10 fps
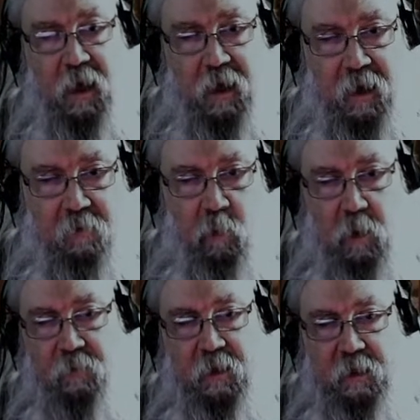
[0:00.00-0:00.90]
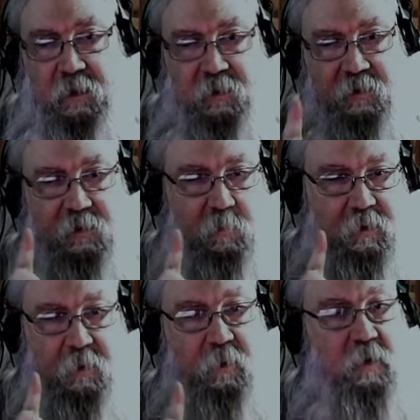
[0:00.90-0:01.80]
I have one that is
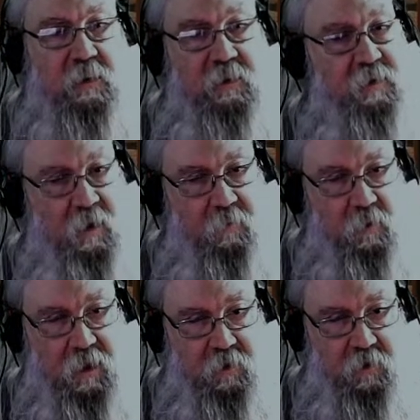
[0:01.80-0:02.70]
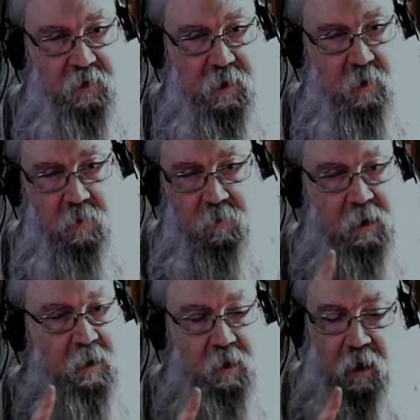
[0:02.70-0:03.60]
specifically the stuff for Legend Seeker.
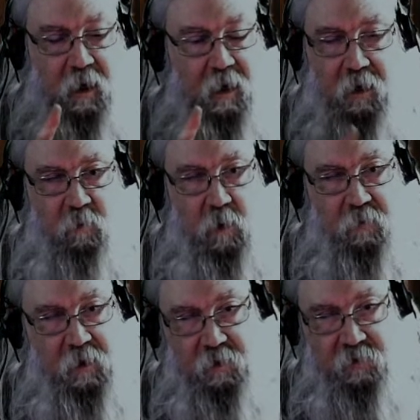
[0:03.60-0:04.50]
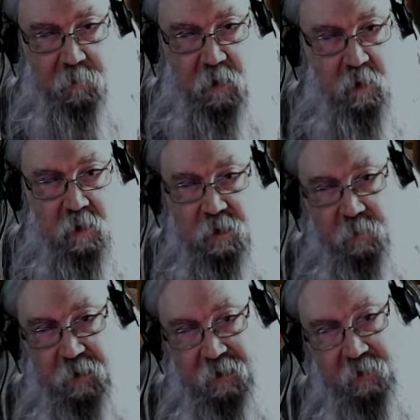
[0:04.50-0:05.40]
I have one that is a
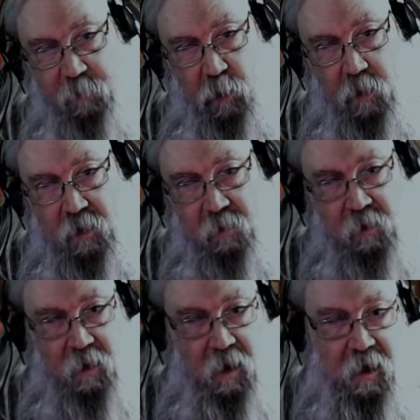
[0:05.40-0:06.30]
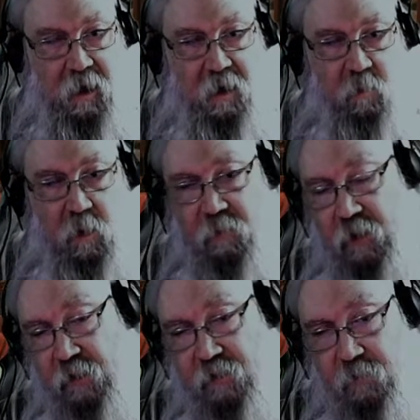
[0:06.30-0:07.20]
period piece book. I have one
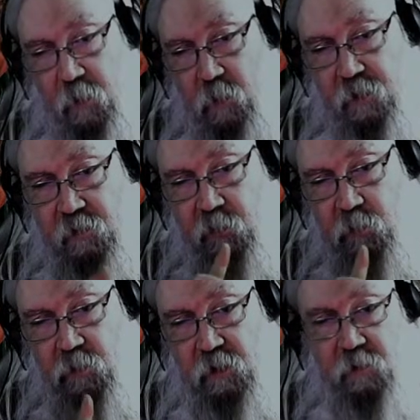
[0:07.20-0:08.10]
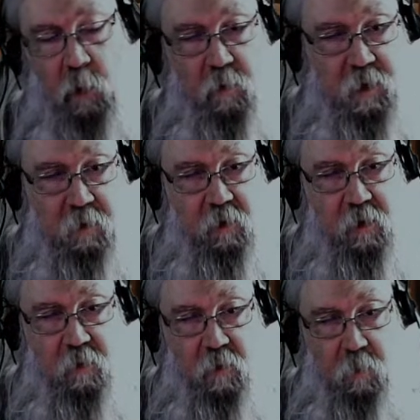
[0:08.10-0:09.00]
that is devoted to just holding
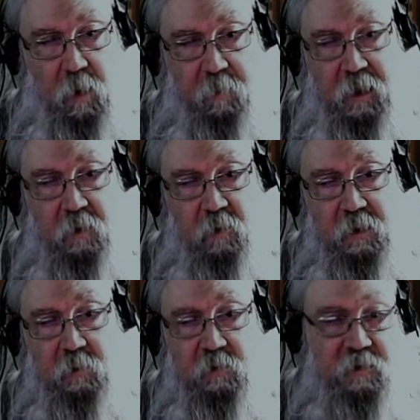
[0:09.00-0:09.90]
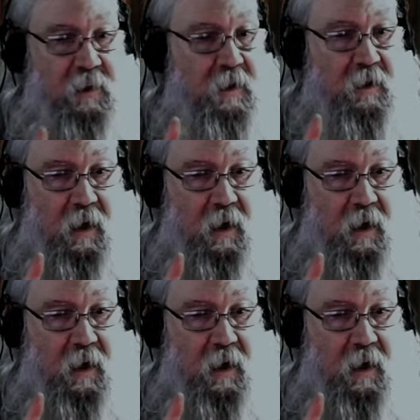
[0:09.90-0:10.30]
everything for all my beta readers.